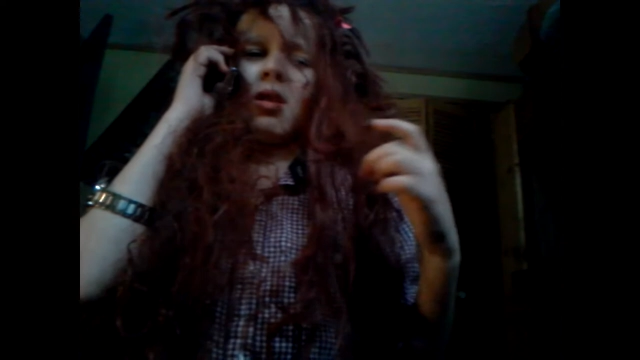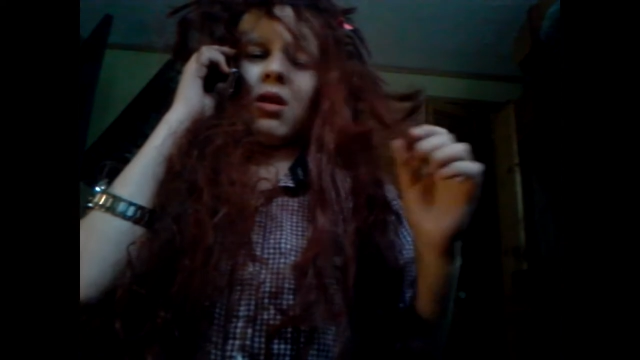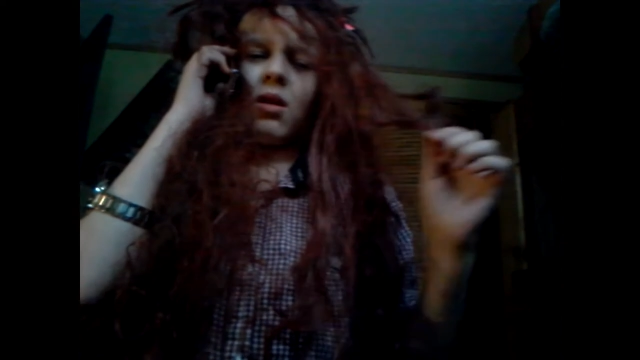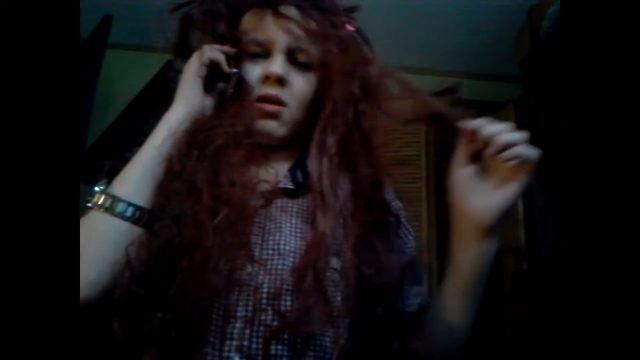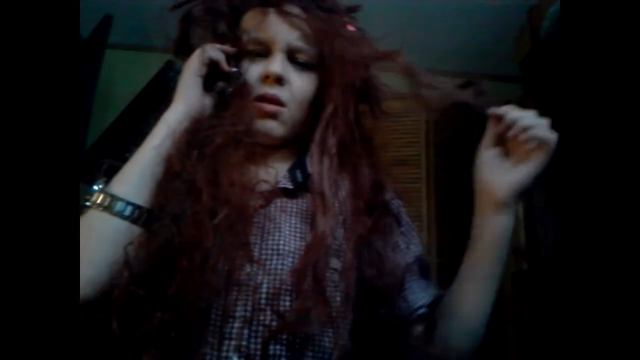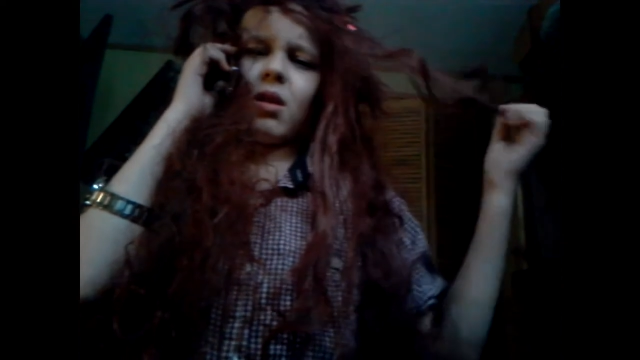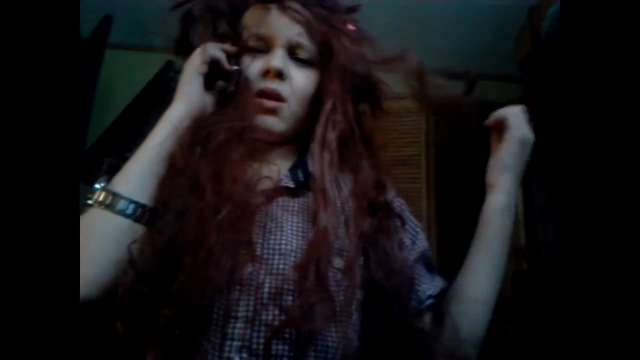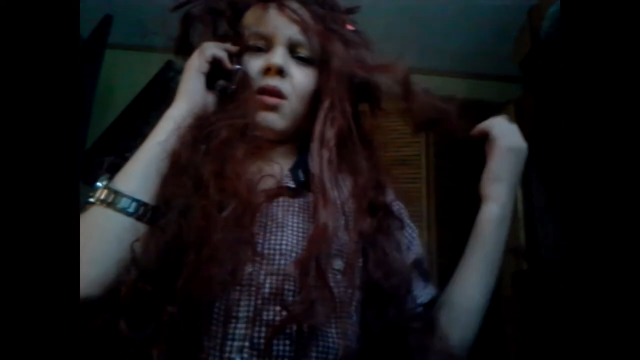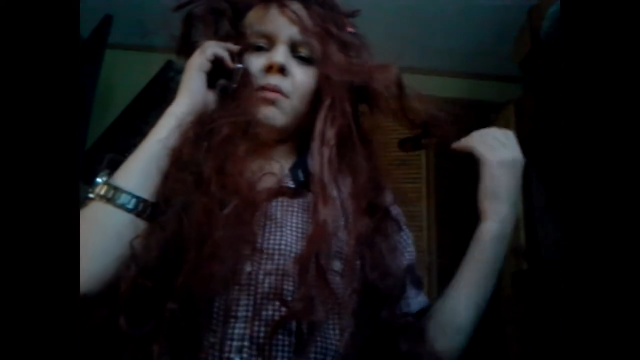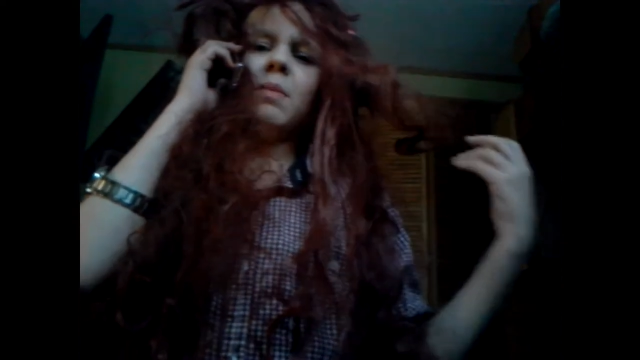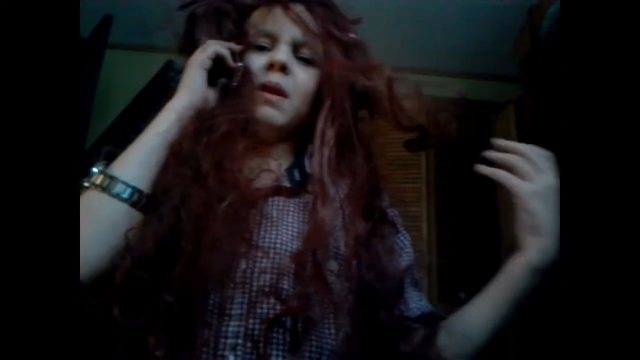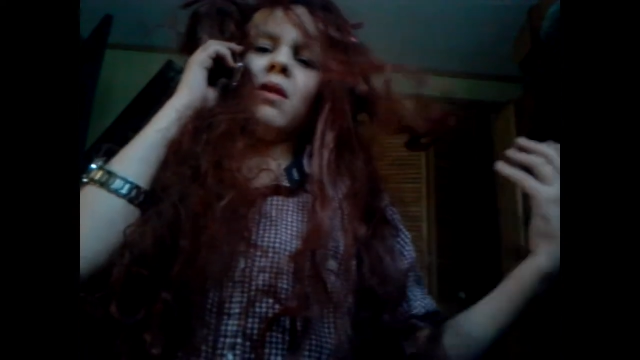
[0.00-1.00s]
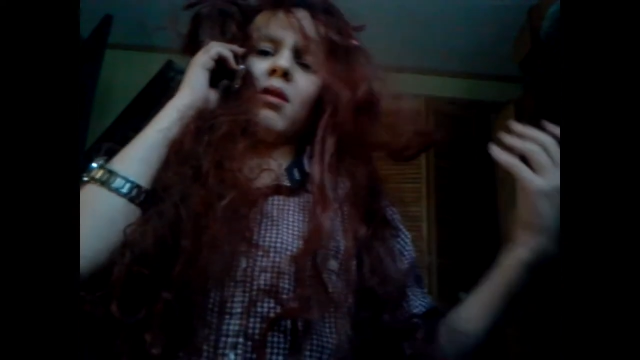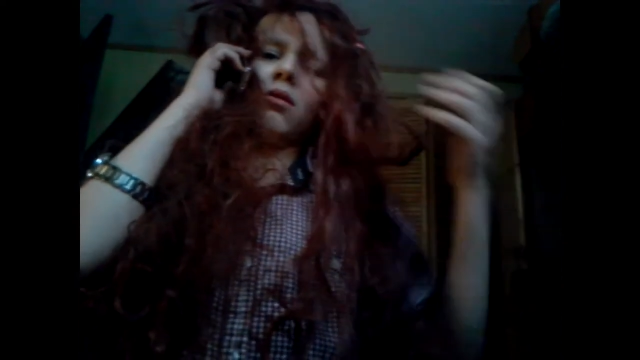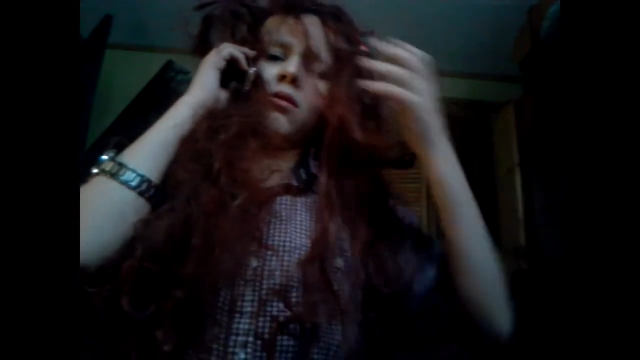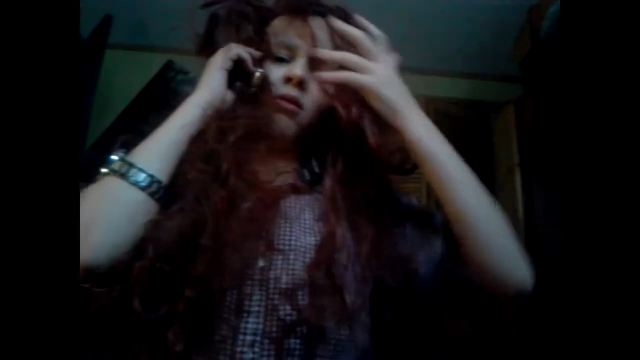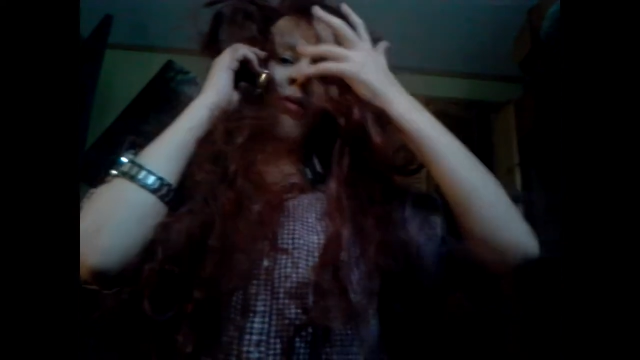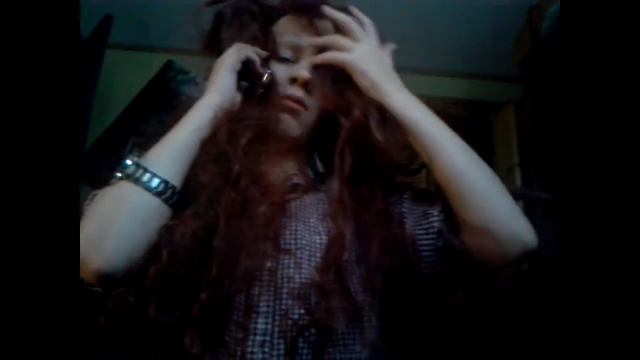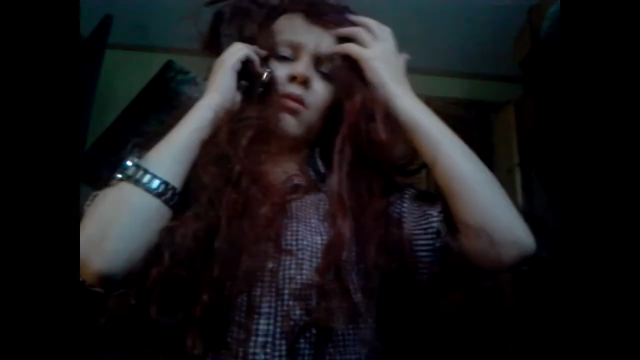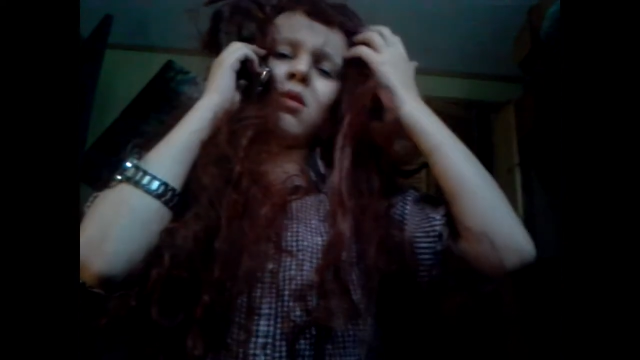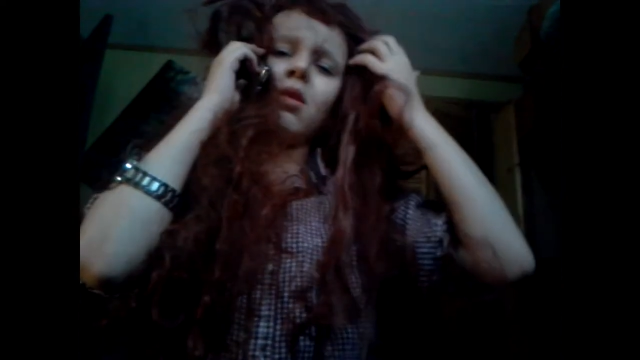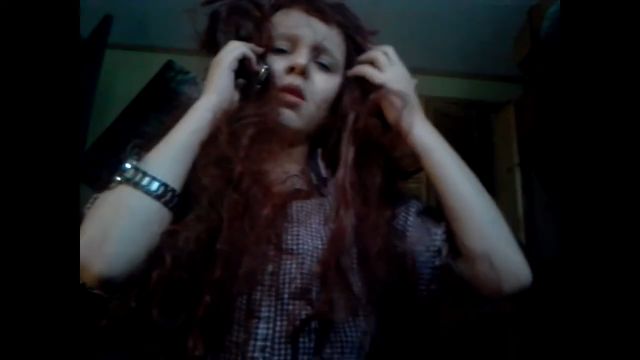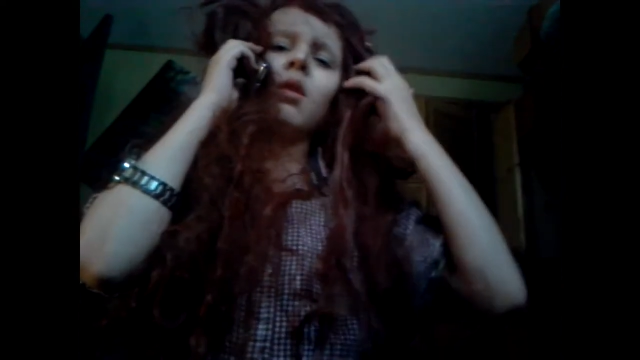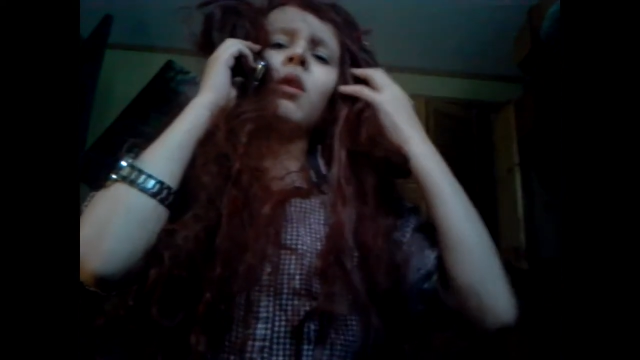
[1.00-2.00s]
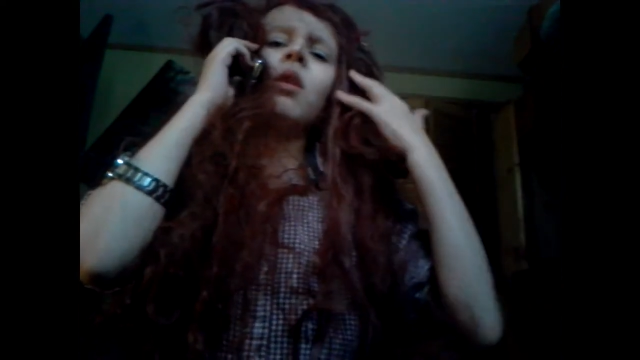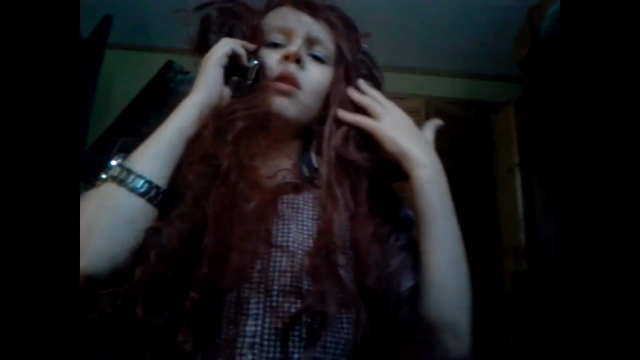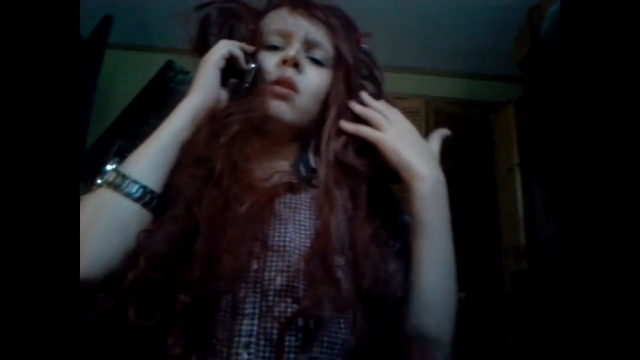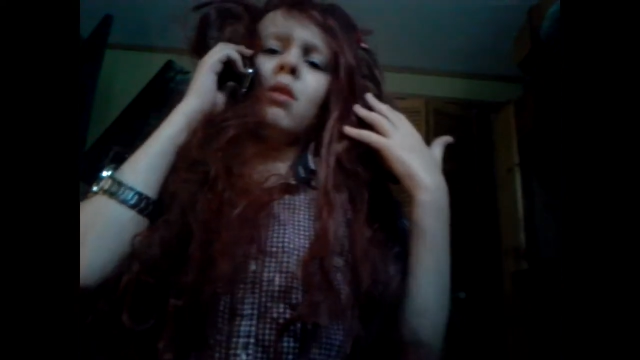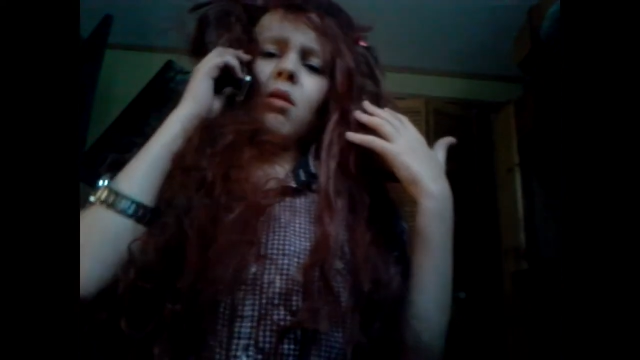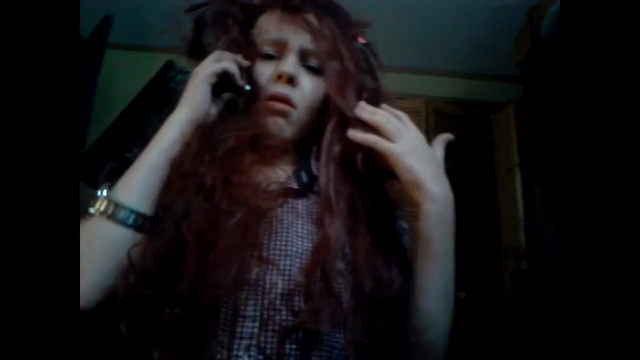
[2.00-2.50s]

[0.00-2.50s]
Uh, I gotta be there soon. So